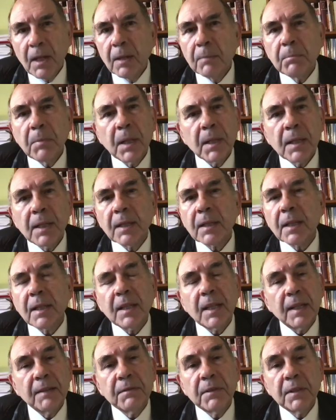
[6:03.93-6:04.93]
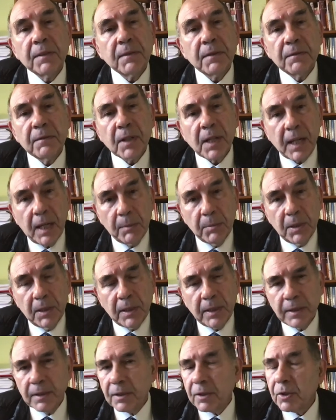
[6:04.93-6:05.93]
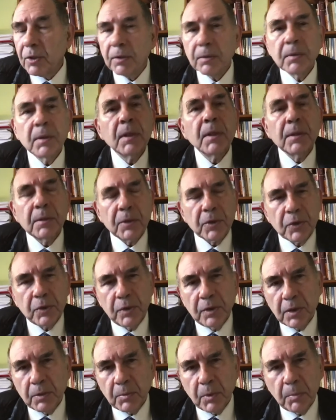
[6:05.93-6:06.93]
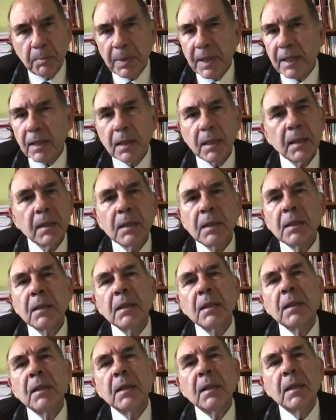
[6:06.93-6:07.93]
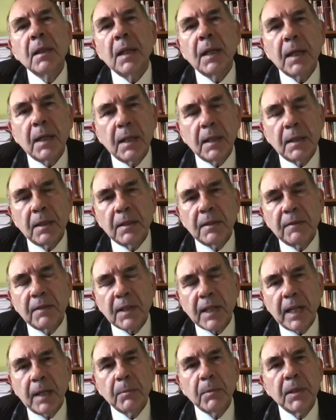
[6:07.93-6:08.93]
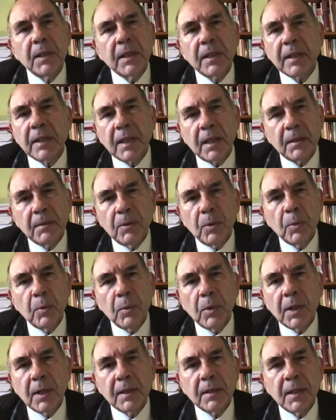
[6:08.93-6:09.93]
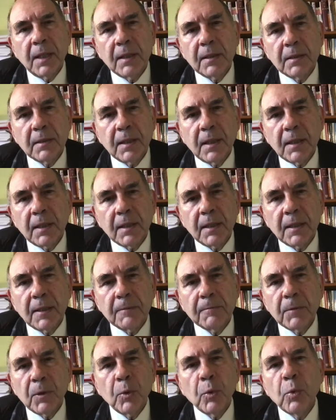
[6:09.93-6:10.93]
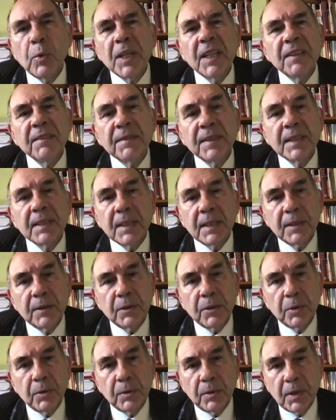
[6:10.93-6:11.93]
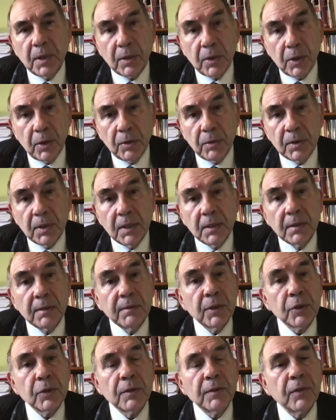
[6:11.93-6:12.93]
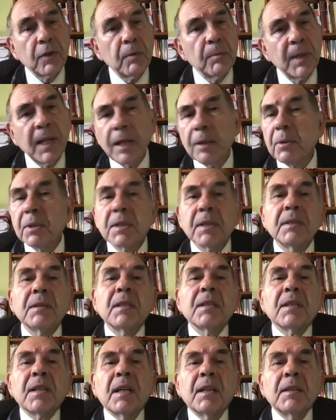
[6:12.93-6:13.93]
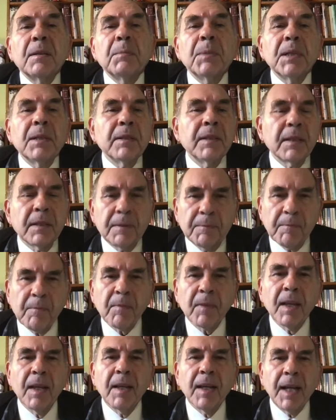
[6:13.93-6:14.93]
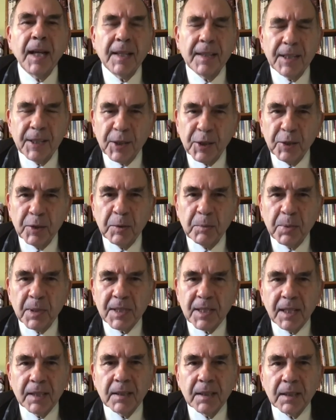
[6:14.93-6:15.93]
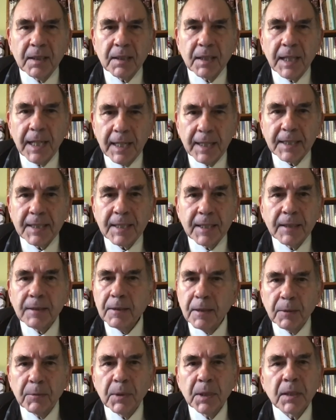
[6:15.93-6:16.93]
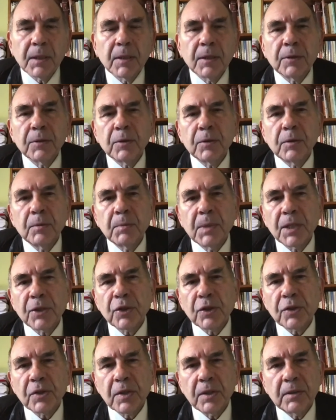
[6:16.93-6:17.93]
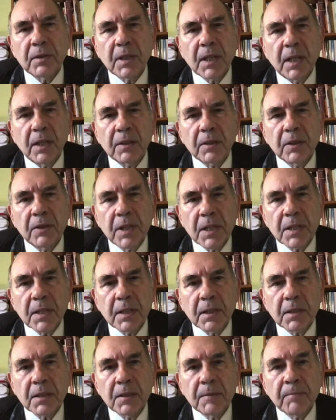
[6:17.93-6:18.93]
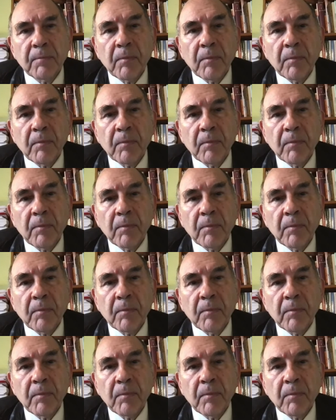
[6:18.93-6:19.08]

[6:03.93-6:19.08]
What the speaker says: but it can have different vocabulary. So the student will pick the vocabulary and weave it into their own individual form language and design a building, and they're going to present that in class, and we're going to measure certain characteristics.